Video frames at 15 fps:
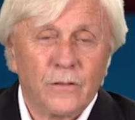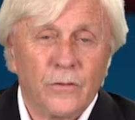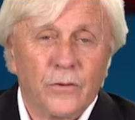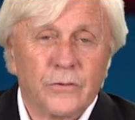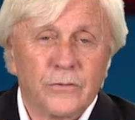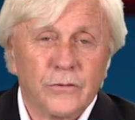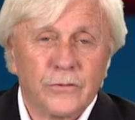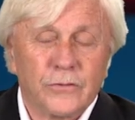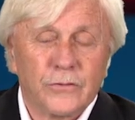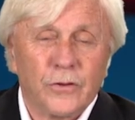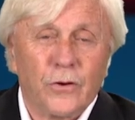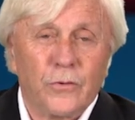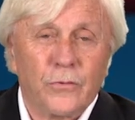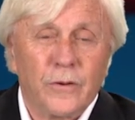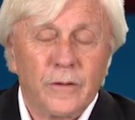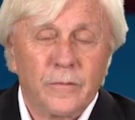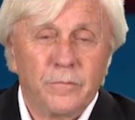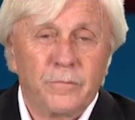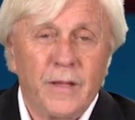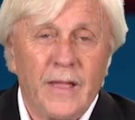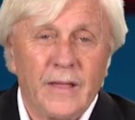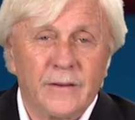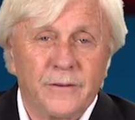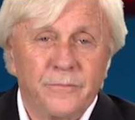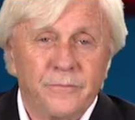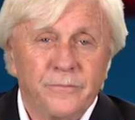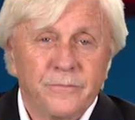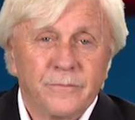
looks so bad.